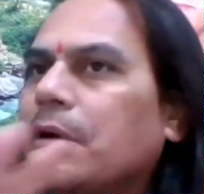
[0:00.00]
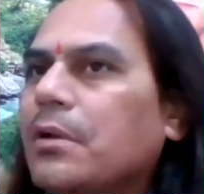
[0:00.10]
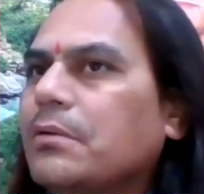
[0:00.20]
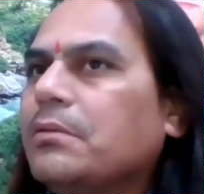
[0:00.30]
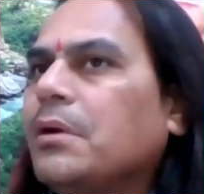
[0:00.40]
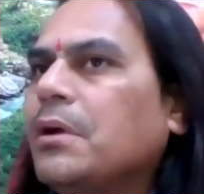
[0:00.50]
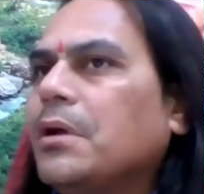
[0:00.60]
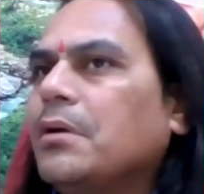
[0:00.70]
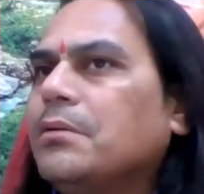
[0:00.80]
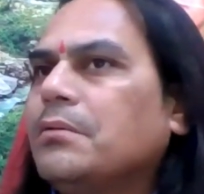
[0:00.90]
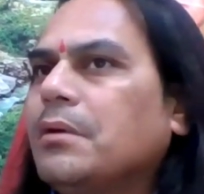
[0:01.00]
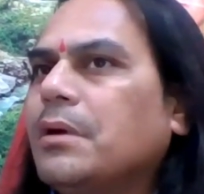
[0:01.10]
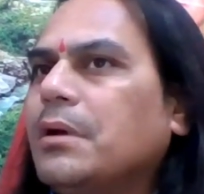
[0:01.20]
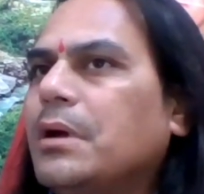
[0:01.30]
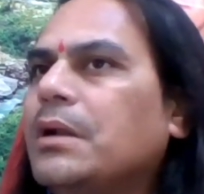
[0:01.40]
call
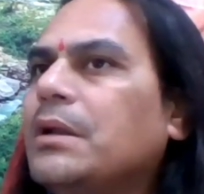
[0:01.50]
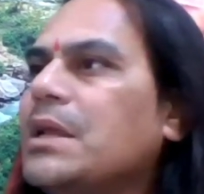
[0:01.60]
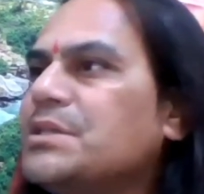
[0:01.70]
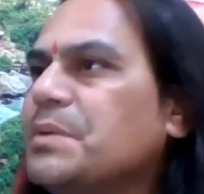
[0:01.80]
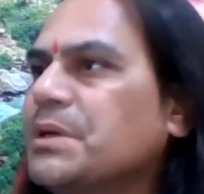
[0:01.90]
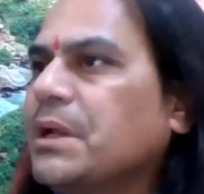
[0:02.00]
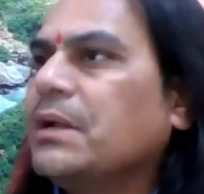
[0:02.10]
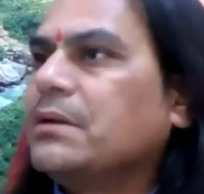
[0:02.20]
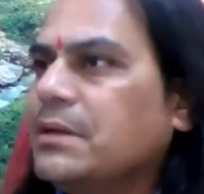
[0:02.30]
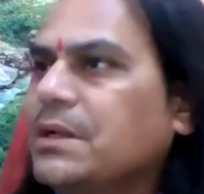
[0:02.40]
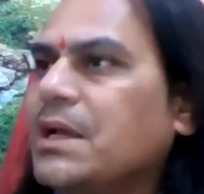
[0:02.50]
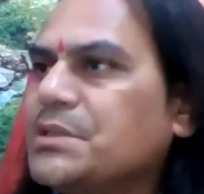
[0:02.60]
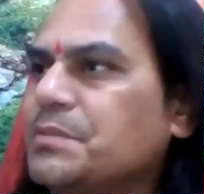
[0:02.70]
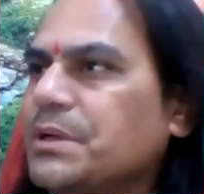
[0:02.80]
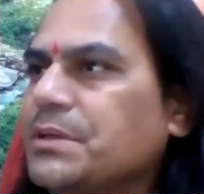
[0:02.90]
attachment and
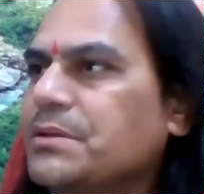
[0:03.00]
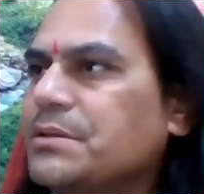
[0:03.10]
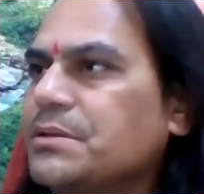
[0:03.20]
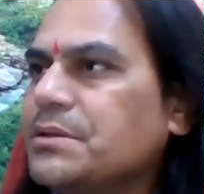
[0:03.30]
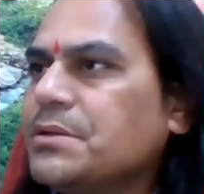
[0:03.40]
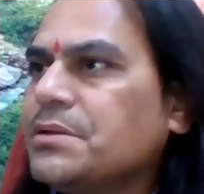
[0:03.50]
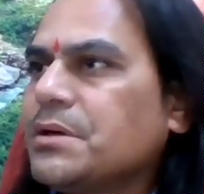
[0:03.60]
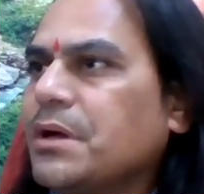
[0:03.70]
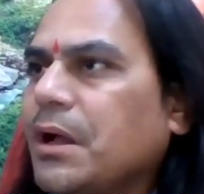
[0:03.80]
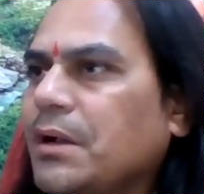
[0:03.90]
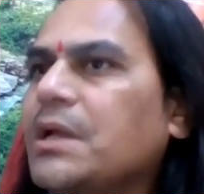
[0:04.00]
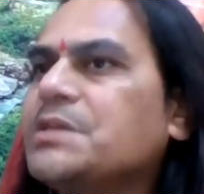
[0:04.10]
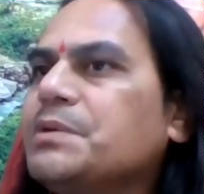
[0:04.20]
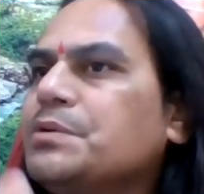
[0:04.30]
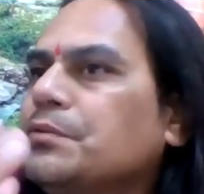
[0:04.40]
detachment,
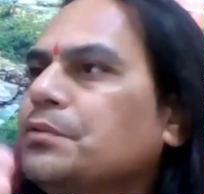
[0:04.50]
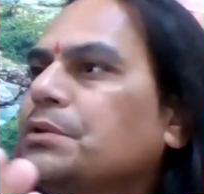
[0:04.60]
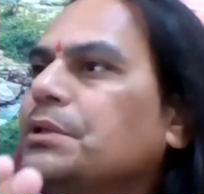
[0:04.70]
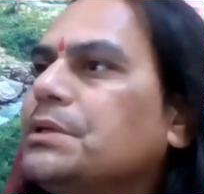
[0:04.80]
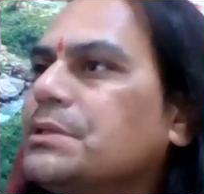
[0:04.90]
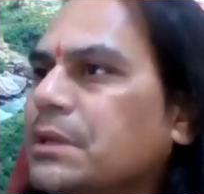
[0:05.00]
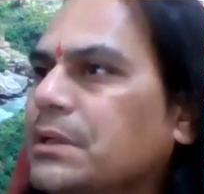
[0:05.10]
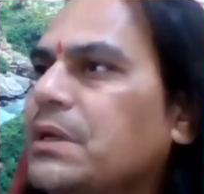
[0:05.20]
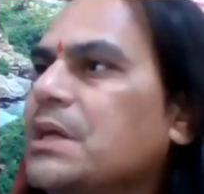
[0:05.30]
attachment to good things and